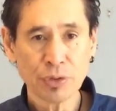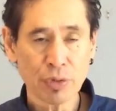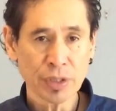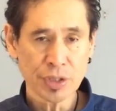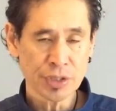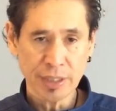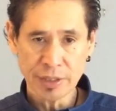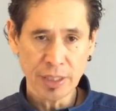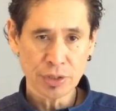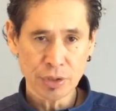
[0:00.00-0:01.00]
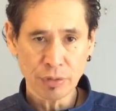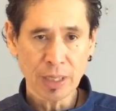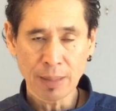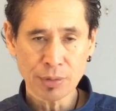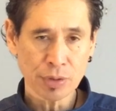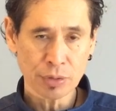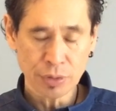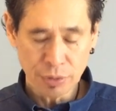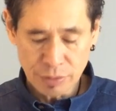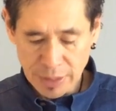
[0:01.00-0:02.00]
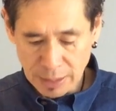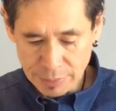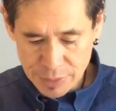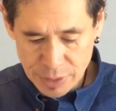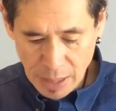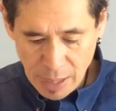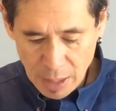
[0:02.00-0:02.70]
directions say take 2 capsules or 2 tablets.